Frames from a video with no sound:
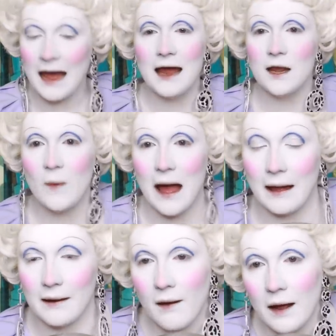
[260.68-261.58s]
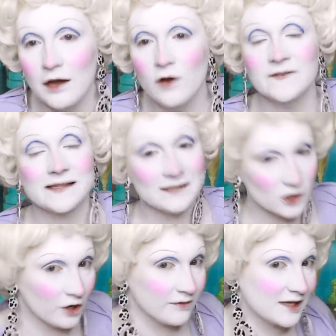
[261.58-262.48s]
Anyway, enough
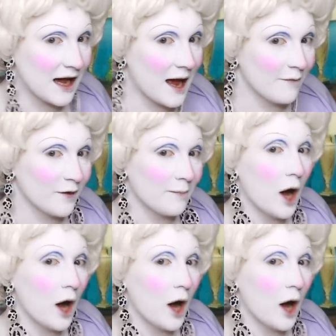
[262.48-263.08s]
story time from